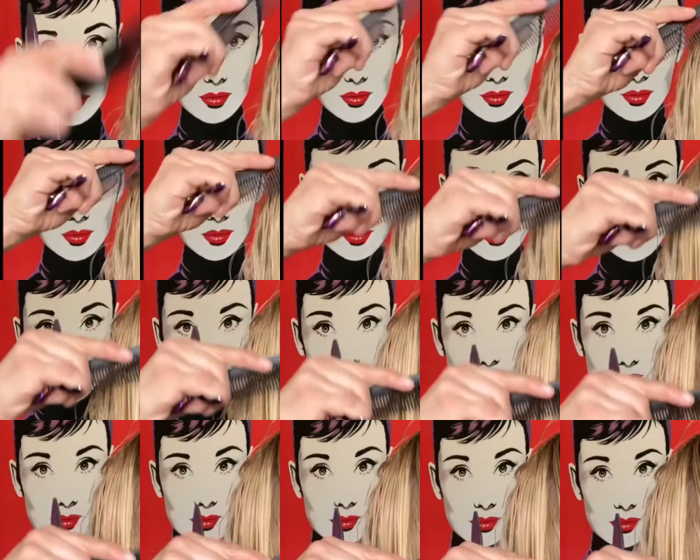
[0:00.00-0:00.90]
we're going to do
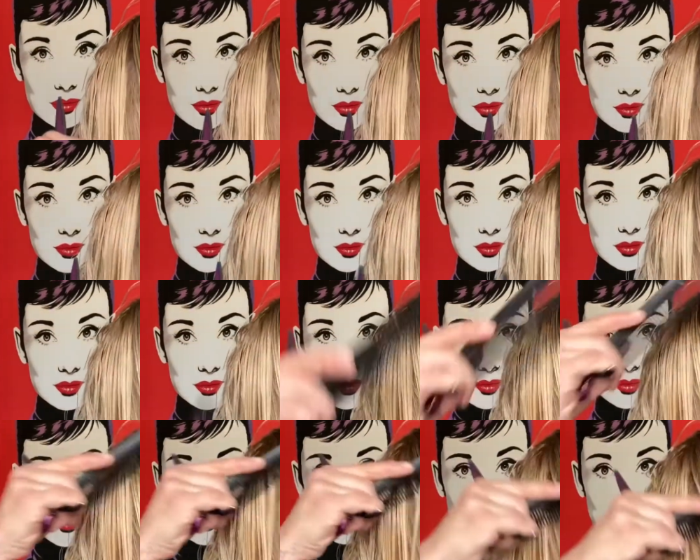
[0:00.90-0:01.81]
the same. So we're just
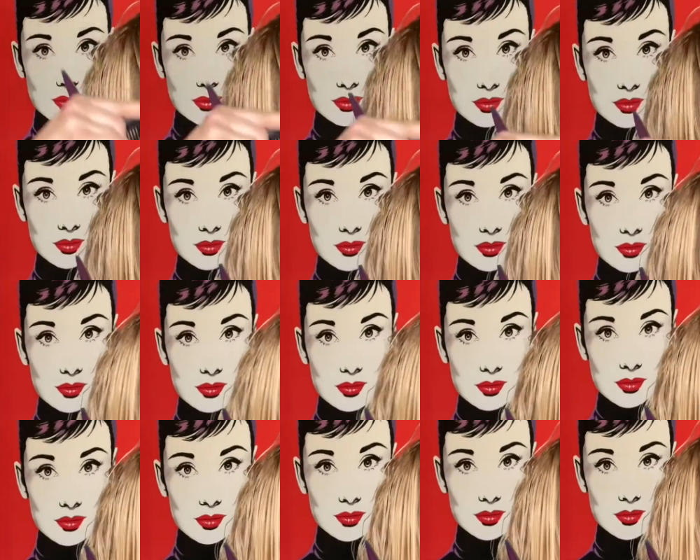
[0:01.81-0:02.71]
cutting it
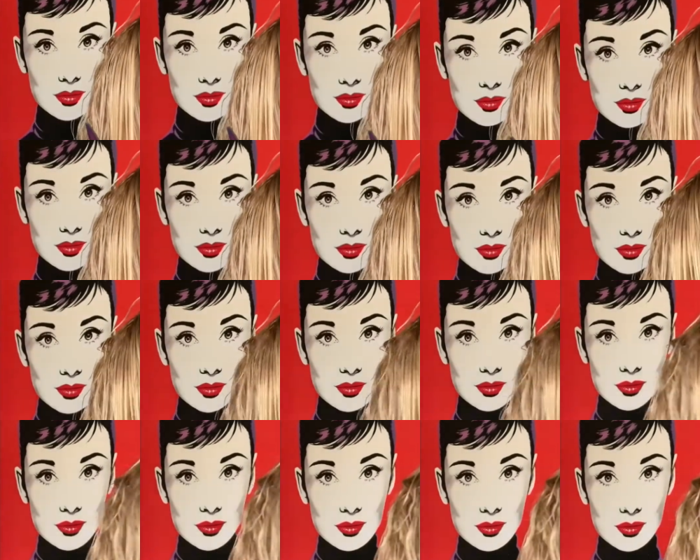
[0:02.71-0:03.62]
to where we
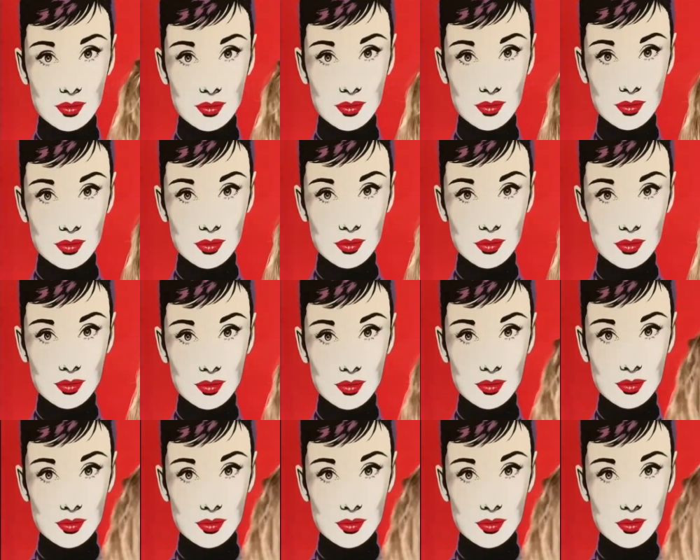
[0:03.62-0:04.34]
put that other line.